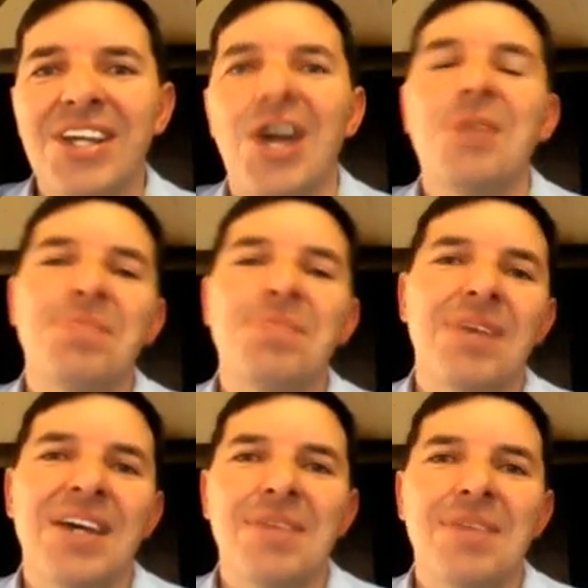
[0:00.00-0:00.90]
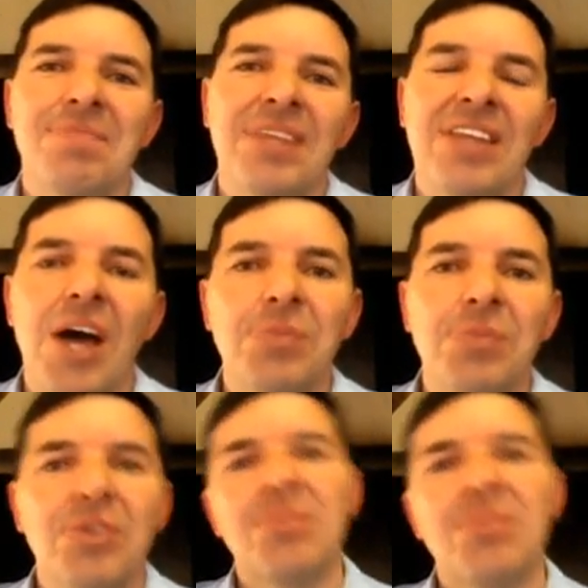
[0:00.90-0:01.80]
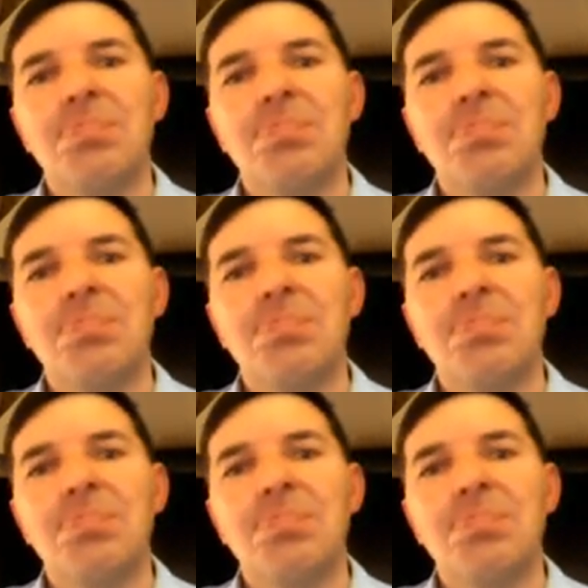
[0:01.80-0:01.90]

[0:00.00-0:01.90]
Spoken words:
I hope it helped you.